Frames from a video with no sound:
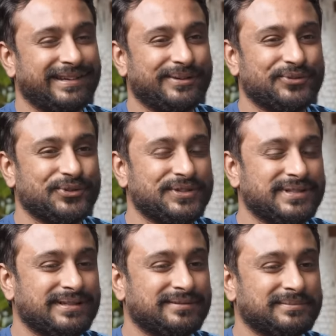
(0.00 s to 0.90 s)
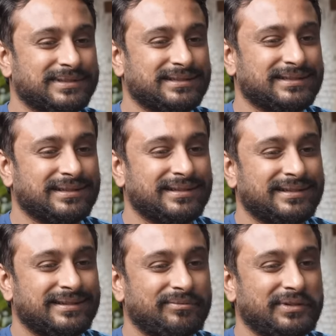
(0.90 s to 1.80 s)
yeah, of course. Um,
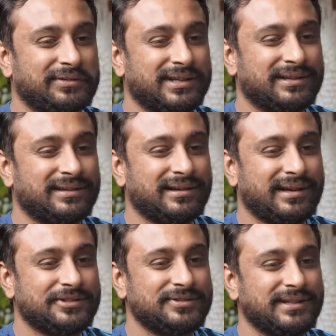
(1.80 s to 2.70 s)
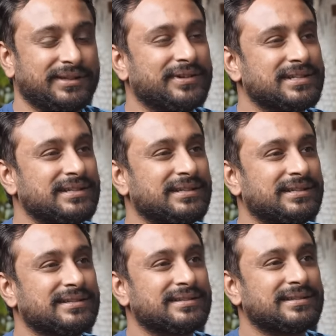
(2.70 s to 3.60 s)
we were actually in the West
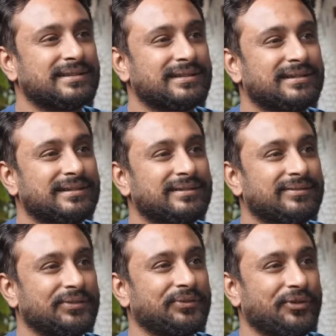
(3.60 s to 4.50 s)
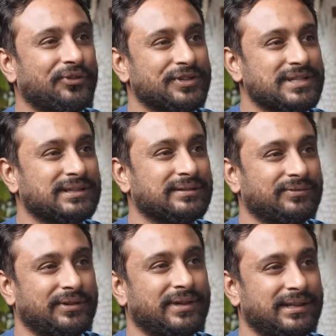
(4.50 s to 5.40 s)
Indies when we were watching,
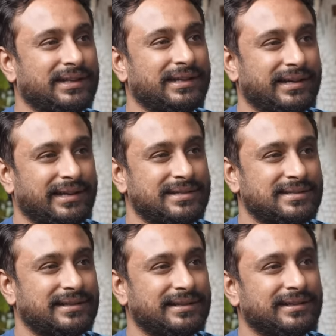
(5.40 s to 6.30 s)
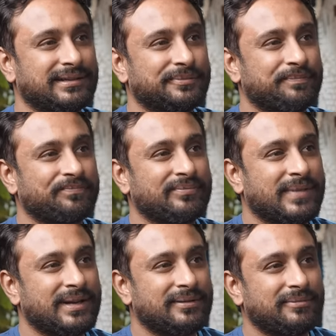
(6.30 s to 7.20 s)
we were in the India A side,
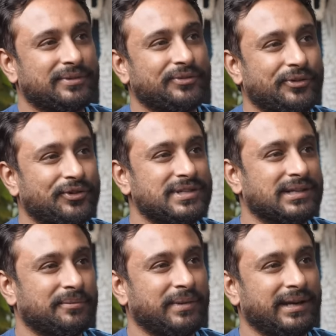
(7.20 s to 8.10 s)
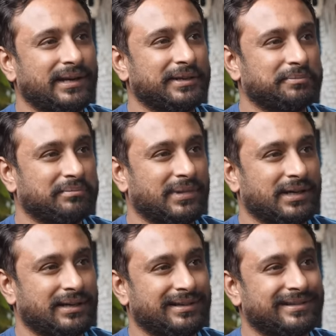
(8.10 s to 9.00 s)
but we were watching our main team,
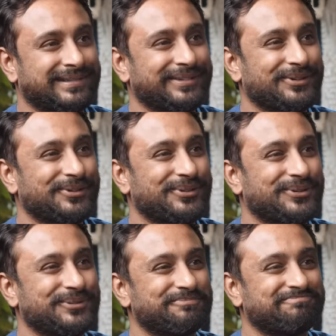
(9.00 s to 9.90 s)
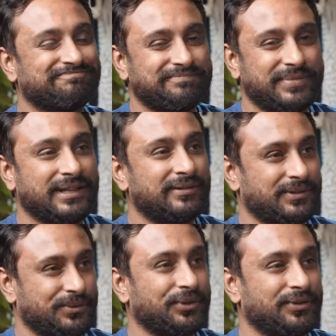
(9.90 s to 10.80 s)
uh, you know, play the
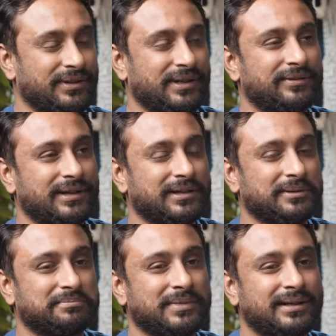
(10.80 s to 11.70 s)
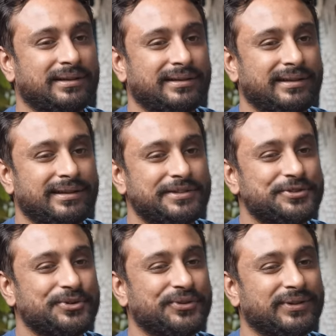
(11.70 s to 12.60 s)
2003 World Cup. They did
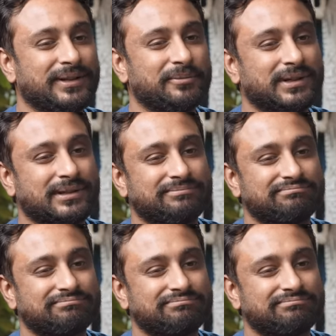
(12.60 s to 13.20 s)
so well, but